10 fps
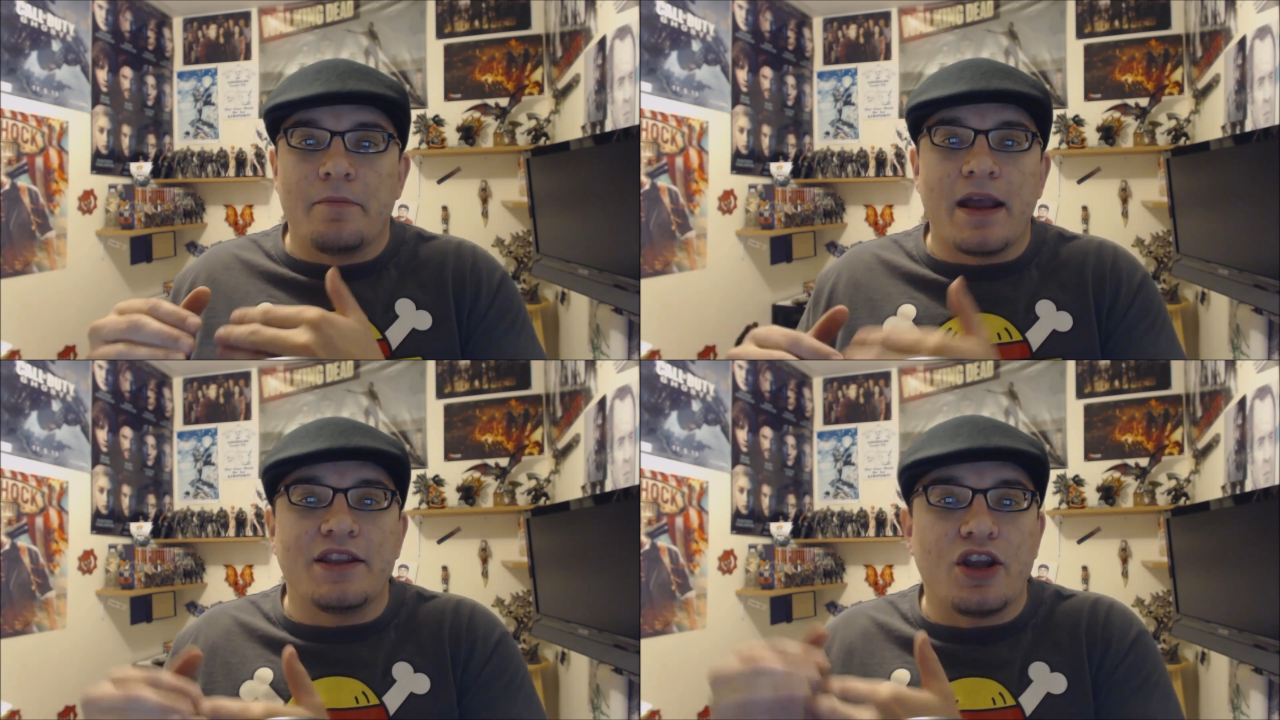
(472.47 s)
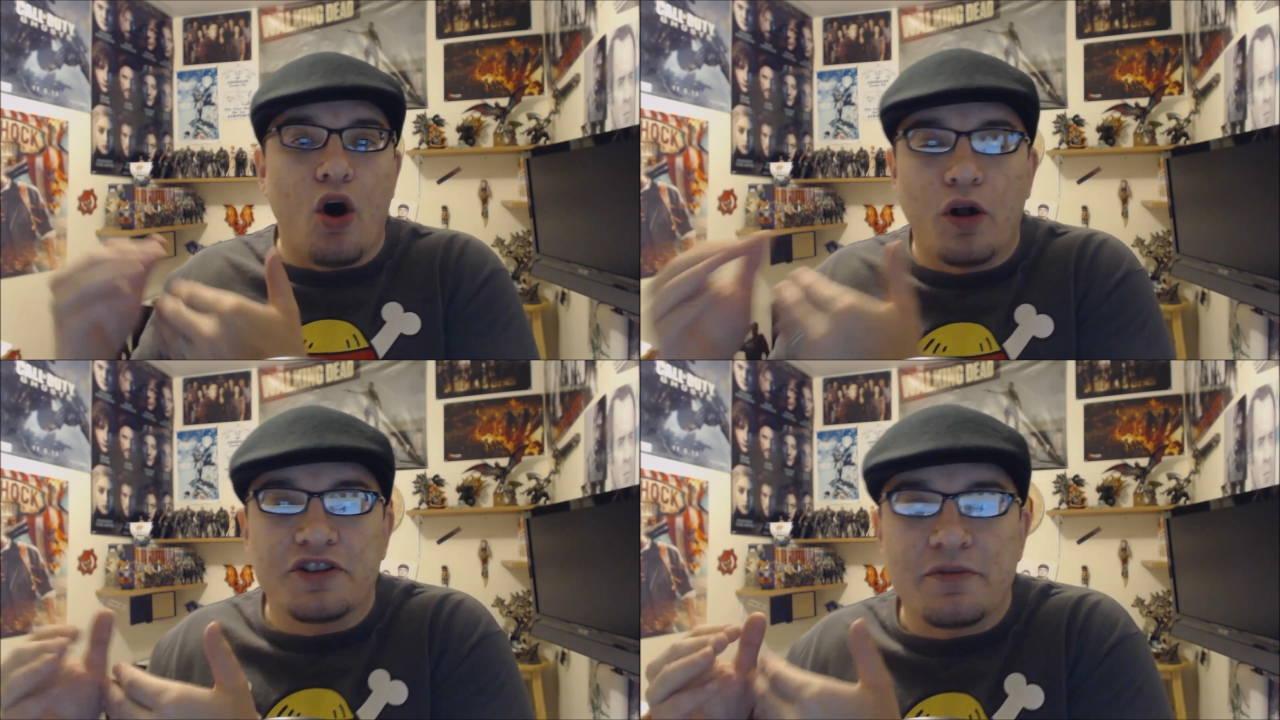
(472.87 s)
made the
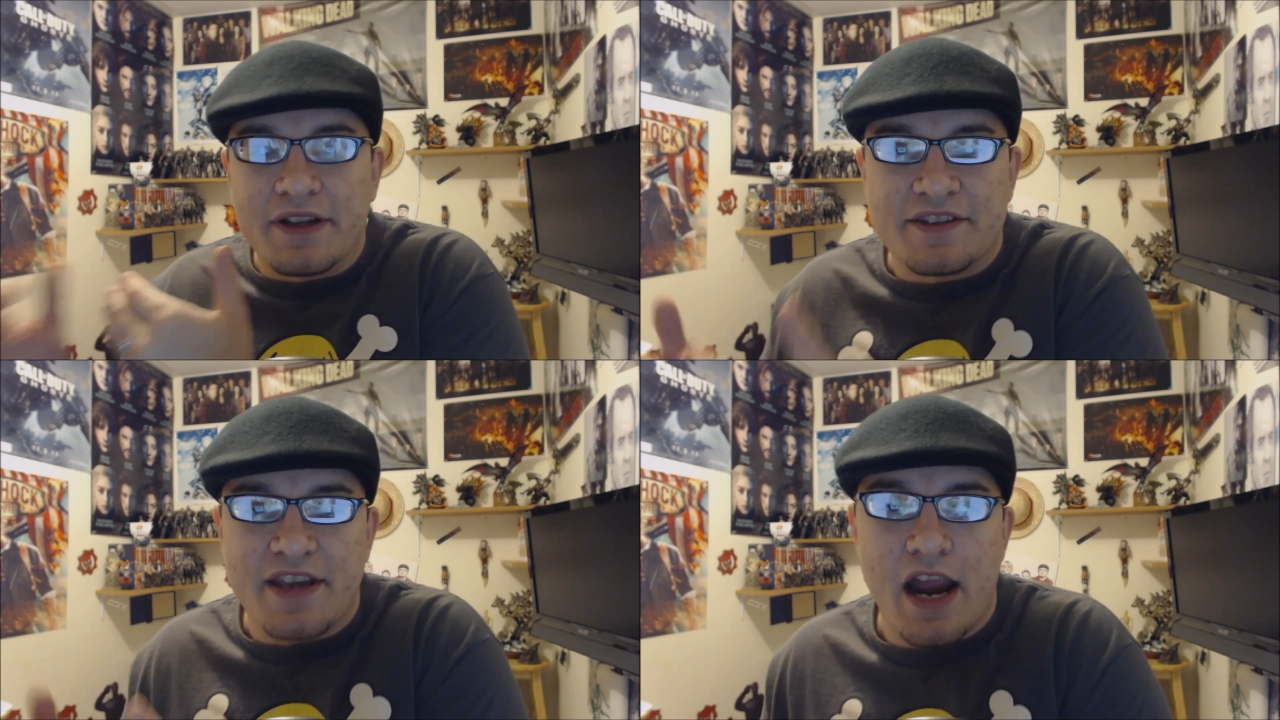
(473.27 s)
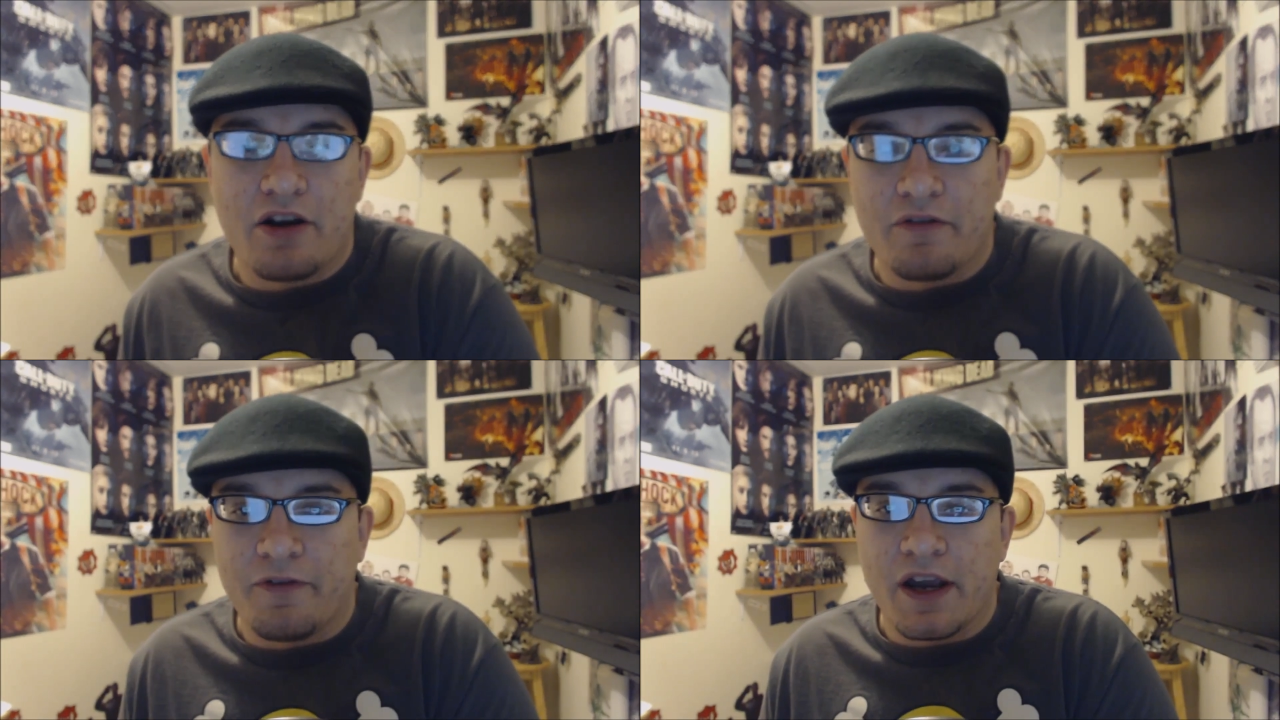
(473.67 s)
ultimate
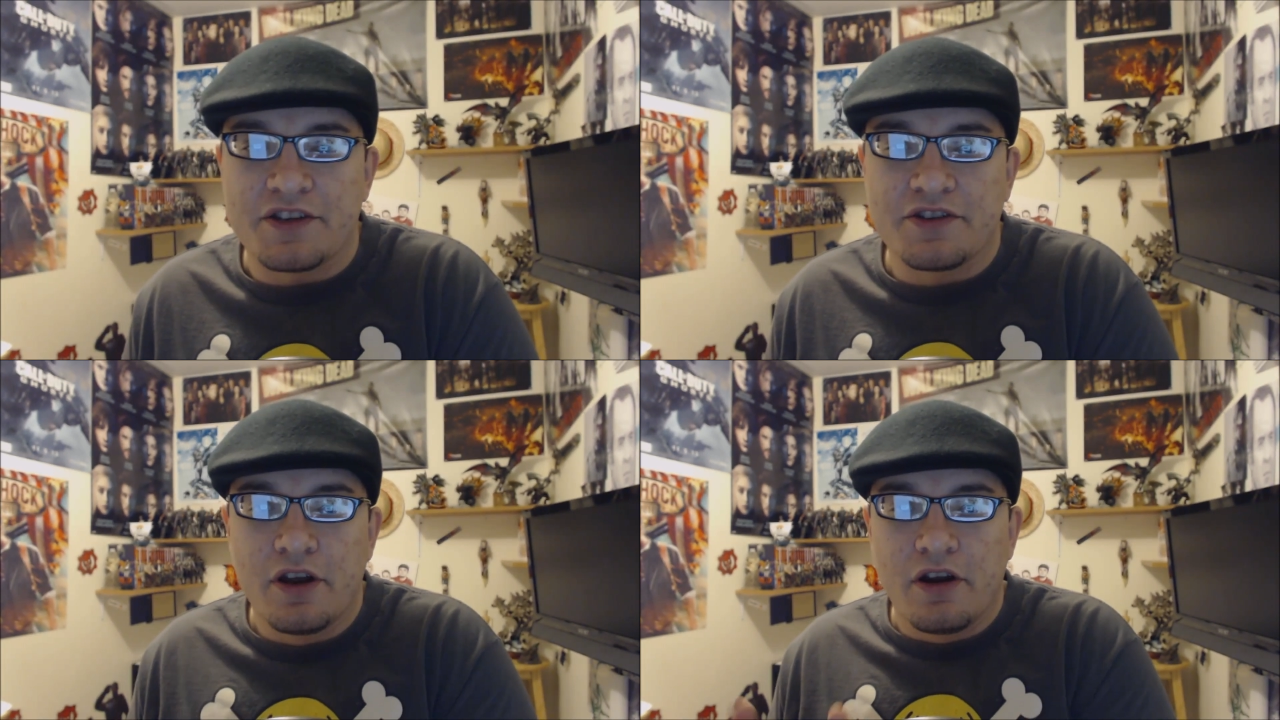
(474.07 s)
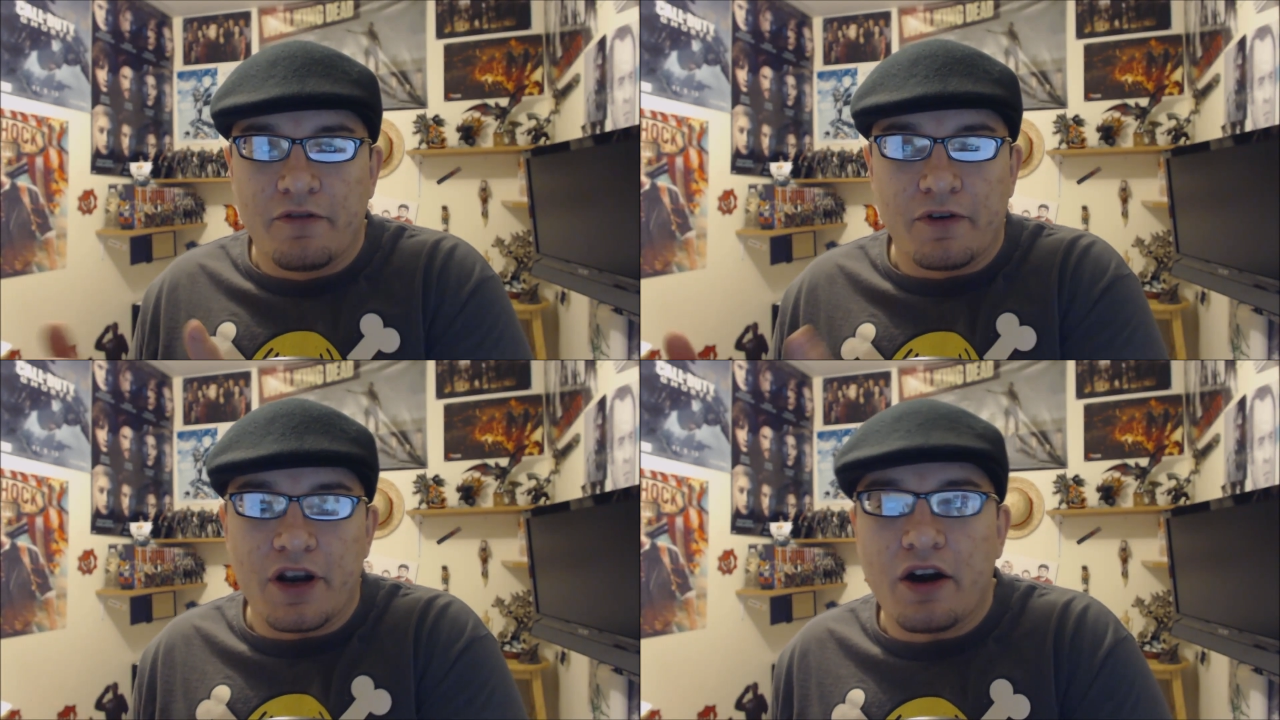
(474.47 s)
sacrifice
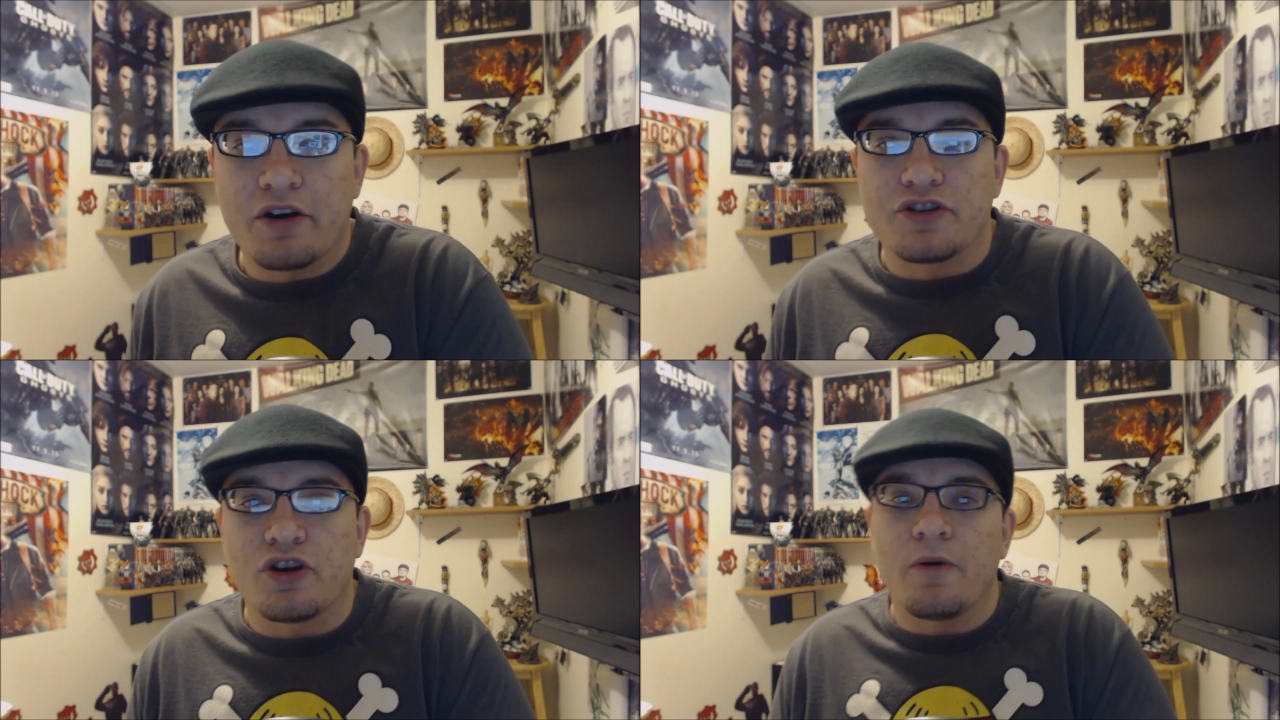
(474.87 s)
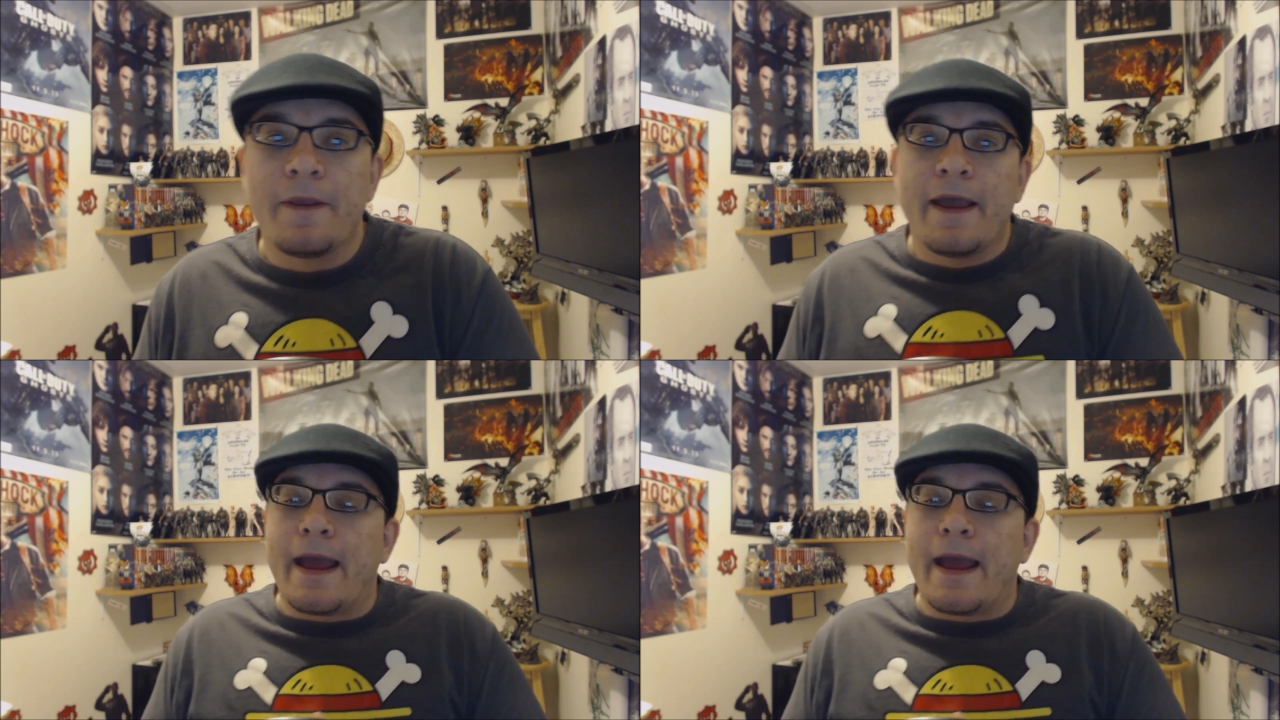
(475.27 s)
for Naruto